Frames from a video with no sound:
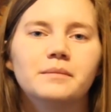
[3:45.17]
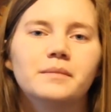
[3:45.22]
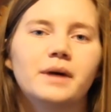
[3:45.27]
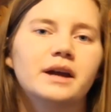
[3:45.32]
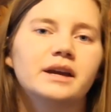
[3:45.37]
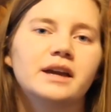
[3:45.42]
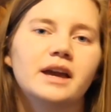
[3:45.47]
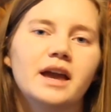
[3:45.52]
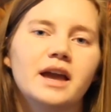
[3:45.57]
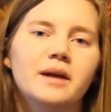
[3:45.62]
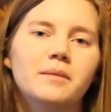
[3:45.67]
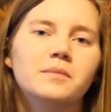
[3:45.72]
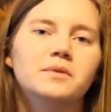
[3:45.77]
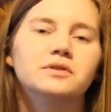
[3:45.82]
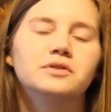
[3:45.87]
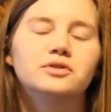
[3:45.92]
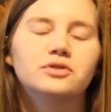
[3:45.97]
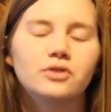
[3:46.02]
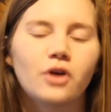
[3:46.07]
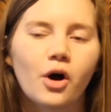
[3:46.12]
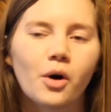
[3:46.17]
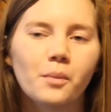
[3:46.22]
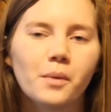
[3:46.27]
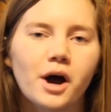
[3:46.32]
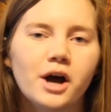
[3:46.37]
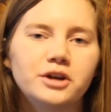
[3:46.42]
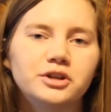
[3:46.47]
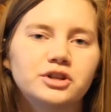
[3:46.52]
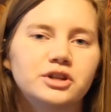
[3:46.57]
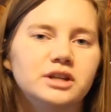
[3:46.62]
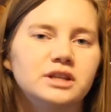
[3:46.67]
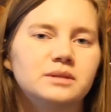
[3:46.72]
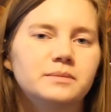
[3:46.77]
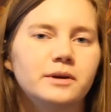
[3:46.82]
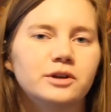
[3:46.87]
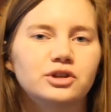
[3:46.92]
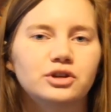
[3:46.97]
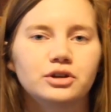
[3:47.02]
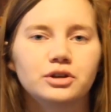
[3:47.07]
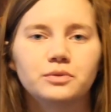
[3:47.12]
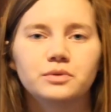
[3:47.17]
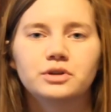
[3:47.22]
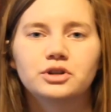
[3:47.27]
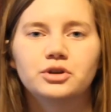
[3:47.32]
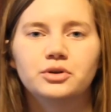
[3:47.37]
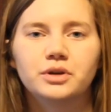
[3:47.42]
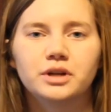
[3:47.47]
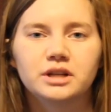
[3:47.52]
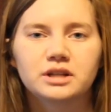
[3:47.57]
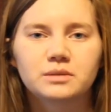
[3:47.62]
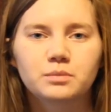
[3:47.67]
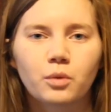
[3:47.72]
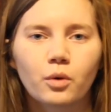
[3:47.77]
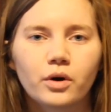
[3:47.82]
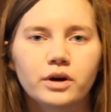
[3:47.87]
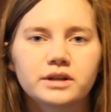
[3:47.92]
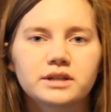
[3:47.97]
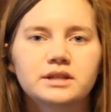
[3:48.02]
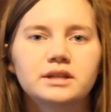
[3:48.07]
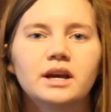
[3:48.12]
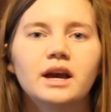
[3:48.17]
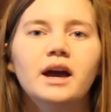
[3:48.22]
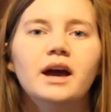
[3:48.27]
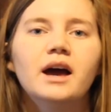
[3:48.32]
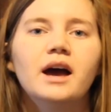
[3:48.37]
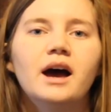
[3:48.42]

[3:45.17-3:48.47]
my game so much, especially with shooting sports.